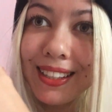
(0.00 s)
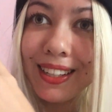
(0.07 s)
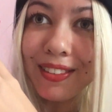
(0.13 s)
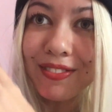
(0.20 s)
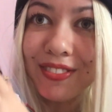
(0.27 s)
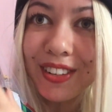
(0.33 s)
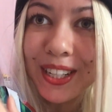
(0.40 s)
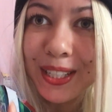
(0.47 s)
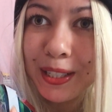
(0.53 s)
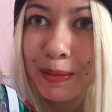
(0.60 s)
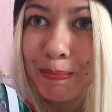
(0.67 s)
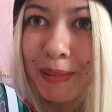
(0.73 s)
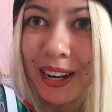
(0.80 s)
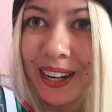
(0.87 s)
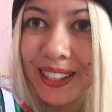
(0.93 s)
The first
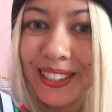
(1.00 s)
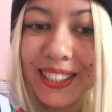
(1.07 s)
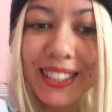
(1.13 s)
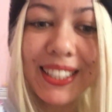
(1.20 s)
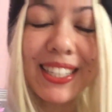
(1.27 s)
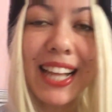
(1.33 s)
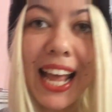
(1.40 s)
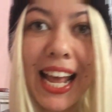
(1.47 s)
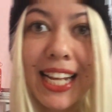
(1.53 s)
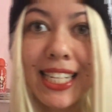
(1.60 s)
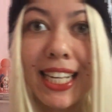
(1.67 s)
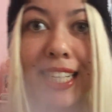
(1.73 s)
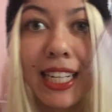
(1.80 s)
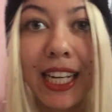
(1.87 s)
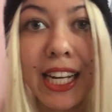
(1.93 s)
part is that,
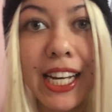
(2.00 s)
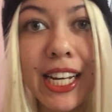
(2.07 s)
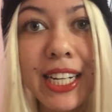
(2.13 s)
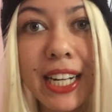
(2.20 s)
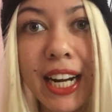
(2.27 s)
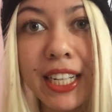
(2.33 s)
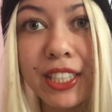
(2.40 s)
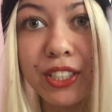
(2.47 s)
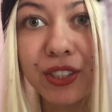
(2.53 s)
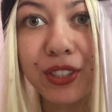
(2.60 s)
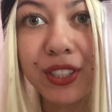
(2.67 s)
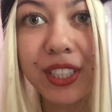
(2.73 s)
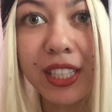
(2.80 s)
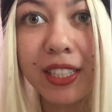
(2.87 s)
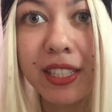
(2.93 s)
and here I
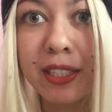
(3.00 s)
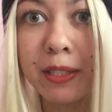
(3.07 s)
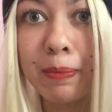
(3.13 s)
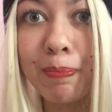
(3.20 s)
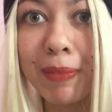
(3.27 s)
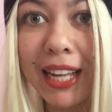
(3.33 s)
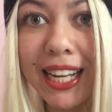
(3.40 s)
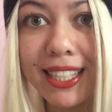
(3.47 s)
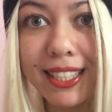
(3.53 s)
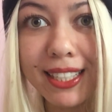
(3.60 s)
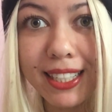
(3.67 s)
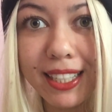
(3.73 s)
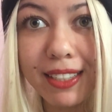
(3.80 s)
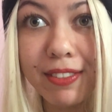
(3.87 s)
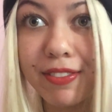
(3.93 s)
used this
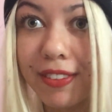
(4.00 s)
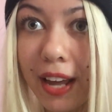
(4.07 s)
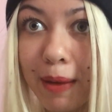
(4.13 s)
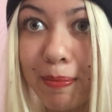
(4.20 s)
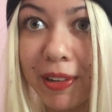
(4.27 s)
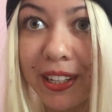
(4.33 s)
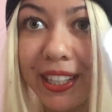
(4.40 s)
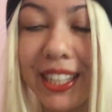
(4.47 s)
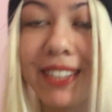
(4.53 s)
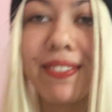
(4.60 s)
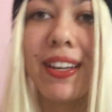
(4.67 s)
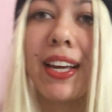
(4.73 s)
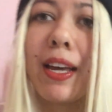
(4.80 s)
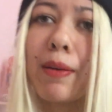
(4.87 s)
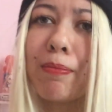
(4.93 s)
plastic fabric.
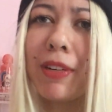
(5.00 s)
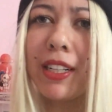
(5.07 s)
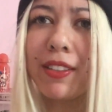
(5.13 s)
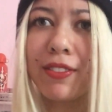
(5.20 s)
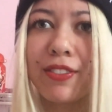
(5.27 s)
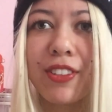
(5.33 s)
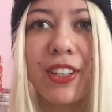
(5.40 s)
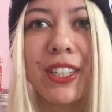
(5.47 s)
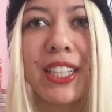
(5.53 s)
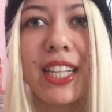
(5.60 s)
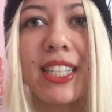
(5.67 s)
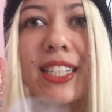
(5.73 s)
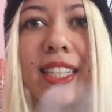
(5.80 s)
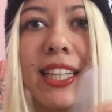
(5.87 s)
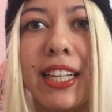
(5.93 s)
But for
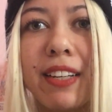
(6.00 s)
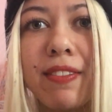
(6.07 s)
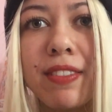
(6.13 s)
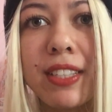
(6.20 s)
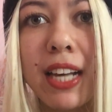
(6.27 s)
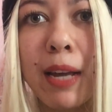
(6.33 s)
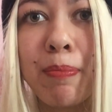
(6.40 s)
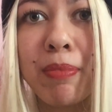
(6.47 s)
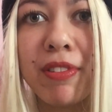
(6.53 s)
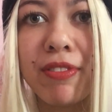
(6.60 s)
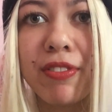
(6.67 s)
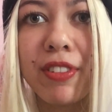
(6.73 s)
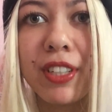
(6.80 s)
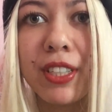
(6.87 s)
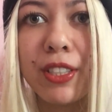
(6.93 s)
the sleeves, I
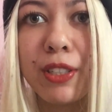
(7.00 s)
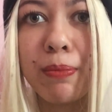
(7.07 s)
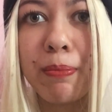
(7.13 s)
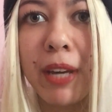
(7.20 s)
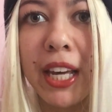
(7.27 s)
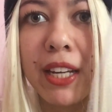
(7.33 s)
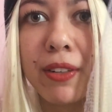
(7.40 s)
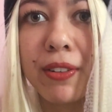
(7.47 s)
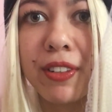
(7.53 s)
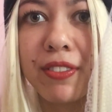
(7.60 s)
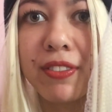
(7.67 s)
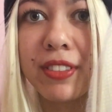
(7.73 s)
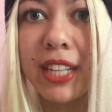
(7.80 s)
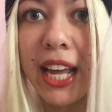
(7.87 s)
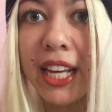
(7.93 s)
prefer to make
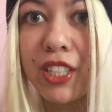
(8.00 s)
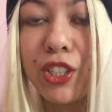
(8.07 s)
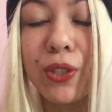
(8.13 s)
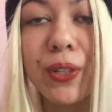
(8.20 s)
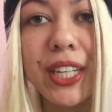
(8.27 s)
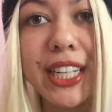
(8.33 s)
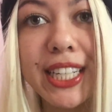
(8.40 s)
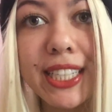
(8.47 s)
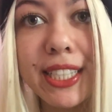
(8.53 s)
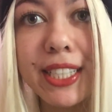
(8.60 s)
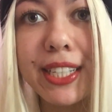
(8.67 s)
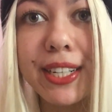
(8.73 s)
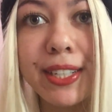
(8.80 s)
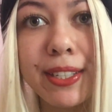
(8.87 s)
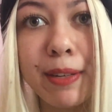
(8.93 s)
with that to
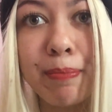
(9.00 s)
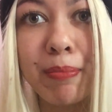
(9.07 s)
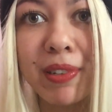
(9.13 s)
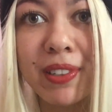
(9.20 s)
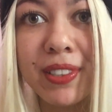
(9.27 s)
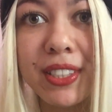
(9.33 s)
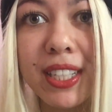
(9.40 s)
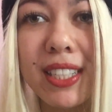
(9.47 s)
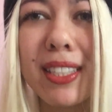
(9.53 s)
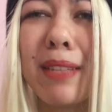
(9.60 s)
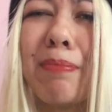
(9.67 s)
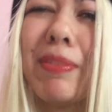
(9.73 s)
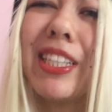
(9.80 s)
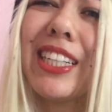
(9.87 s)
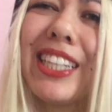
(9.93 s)
easier the process
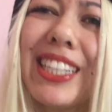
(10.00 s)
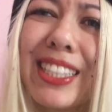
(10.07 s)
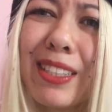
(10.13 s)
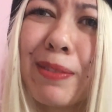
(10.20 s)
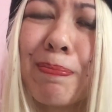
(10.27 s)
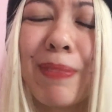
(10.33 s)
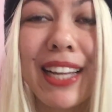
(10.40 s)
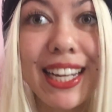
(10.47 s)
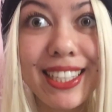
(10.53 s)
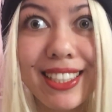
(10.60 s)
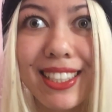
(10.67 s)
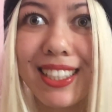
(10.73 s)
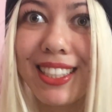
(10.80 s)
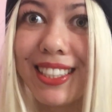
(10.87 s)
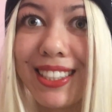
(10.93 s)
and because
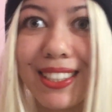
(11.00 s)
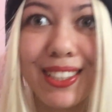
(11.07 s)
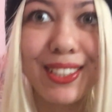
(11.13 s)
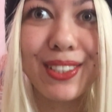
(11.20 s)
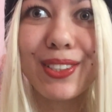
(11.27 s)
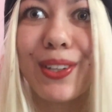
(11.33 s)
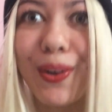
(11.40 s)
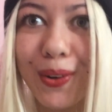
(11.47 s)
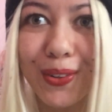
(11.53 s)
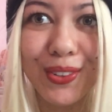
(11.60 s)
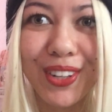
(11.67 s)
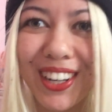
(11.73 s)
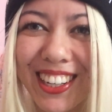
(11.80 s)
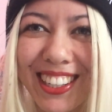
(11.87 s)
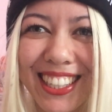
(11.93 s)
plastic is so
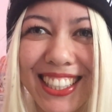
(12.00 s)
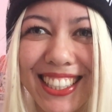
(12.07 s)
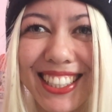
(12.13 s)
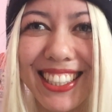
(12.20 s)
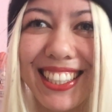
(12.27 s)
hot.